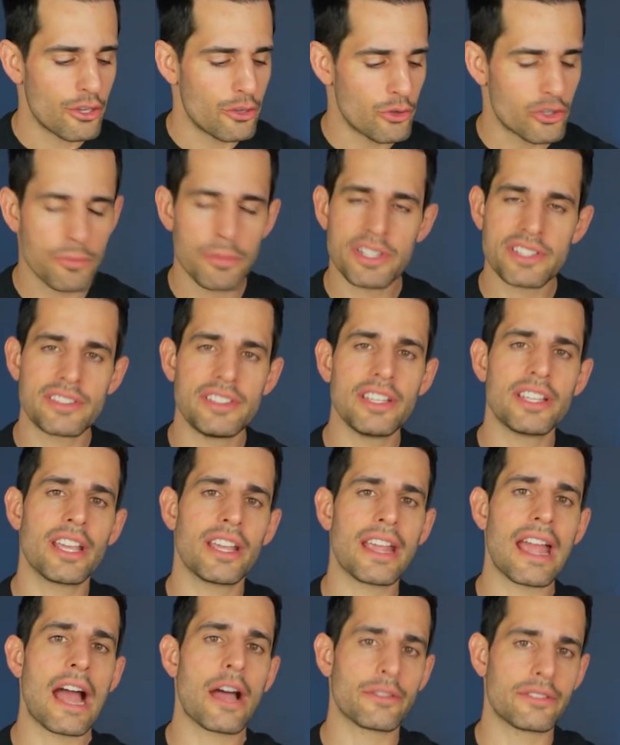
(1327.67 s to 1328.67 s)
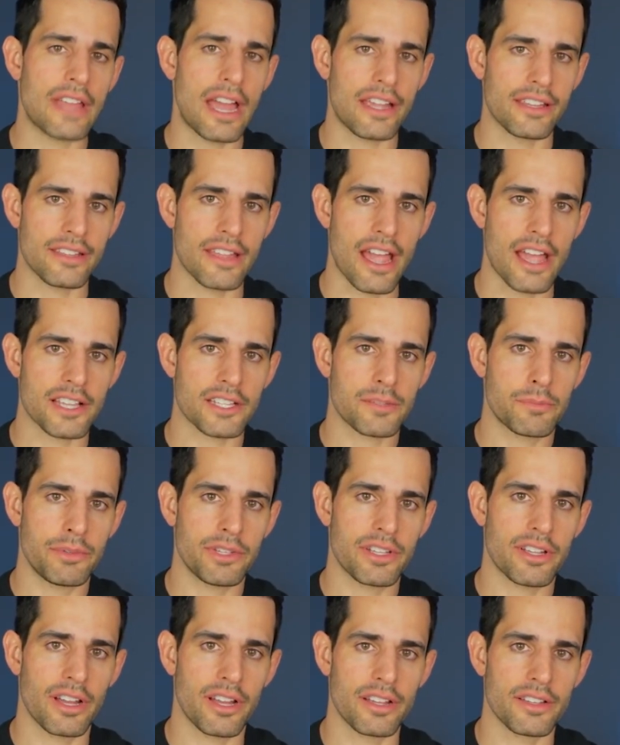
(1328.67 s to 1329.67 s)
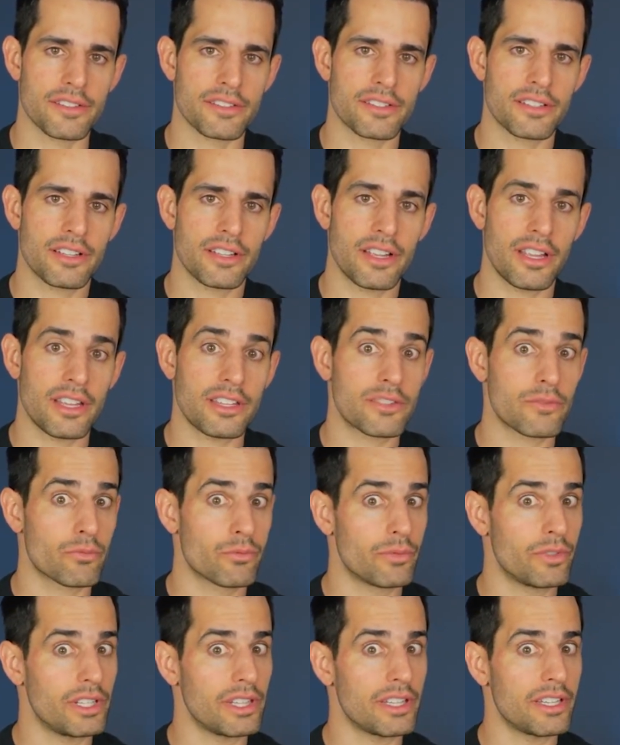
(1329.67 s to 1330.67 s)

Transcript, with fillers: you should be seeking out that yes because it's exactly.